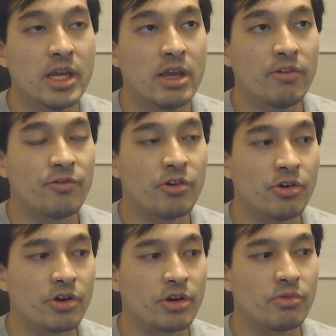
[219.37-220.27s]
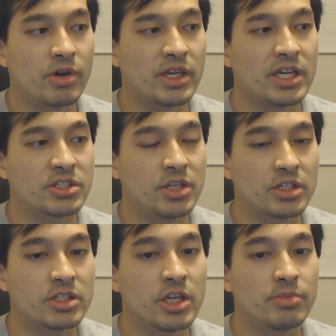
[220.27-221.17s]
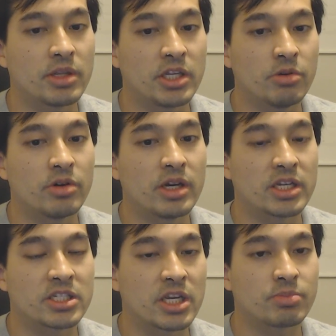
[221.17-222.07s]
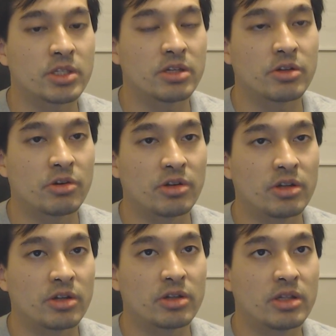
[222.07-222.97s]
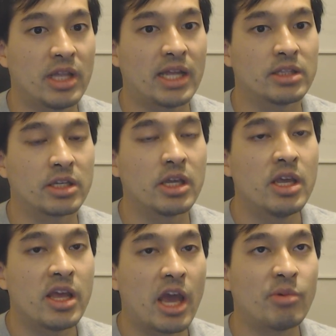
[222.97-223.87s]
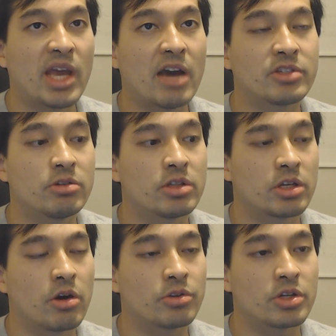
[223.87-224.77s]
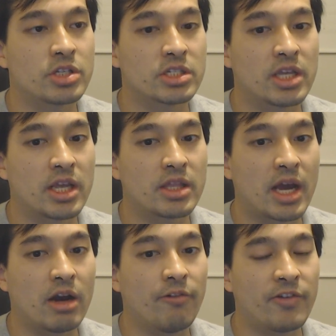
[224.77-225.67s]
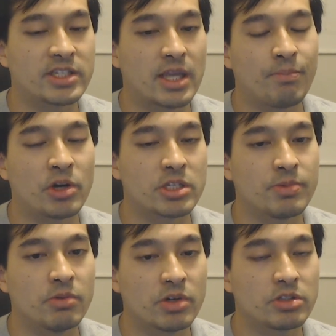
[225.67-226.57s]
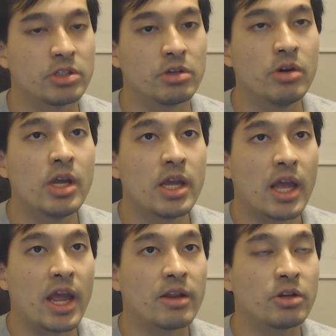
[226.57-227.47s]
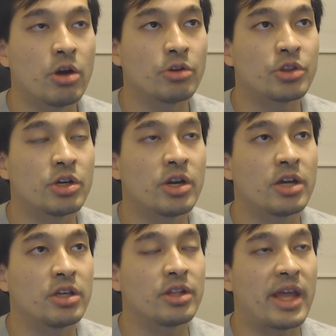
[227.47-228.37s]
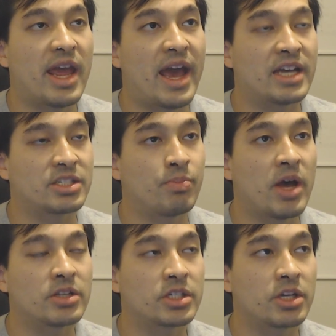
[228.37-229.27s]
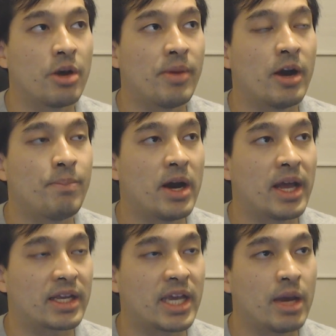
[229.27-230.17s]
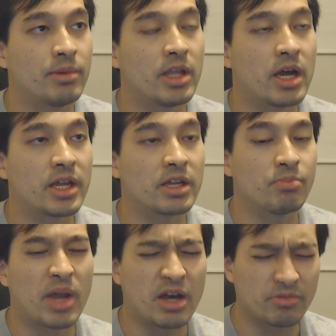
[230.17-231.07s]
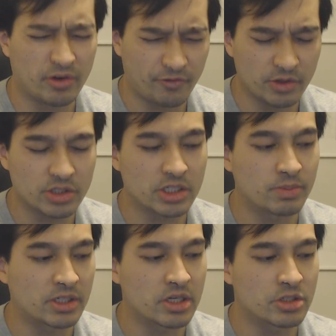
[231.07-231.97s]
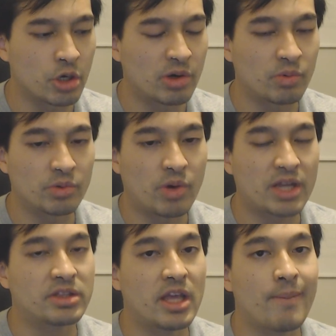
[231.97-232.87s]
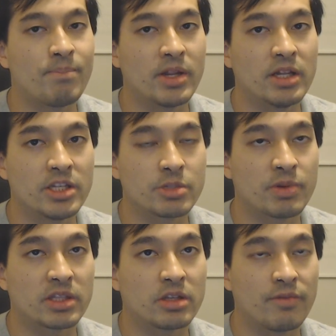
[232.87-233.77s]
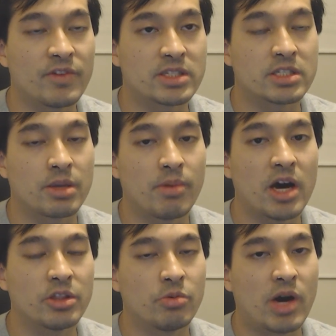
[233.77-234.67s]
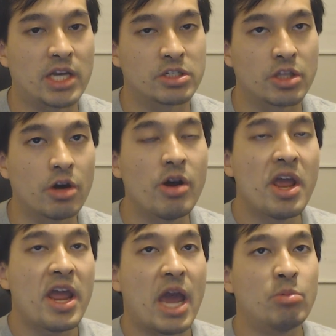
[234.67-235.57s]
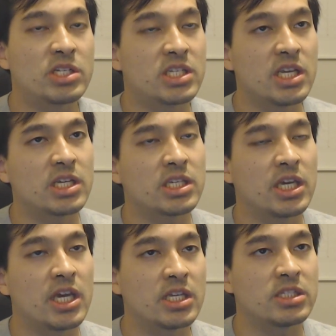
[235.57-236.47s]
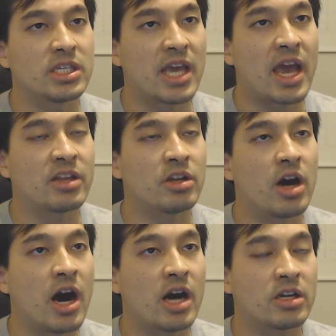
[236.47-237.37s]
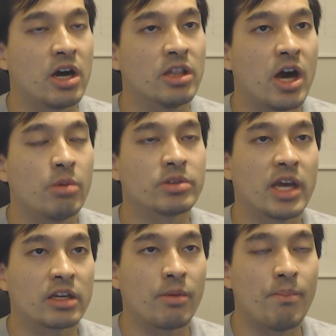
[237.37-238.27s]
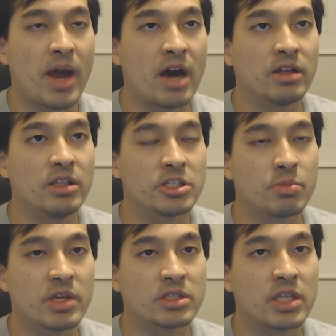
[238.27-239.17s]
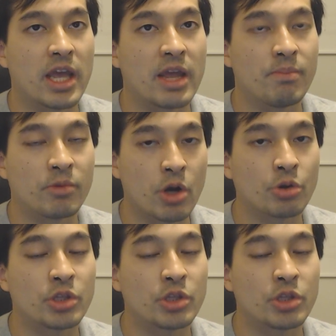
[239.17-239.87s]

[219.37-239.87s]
for what he has done to them, then he will accept it gladly. And we have two of the Gowther says, then I'll face that punishment with you. And Gowther, on the other hand, asks Mal to come help out at Camelot, and Mal refuses because no one would want that. But Elizabeth convinces him otherwise, you know? And we see King Diane Hawk along with like a Mal, Elizabeth, and Gowther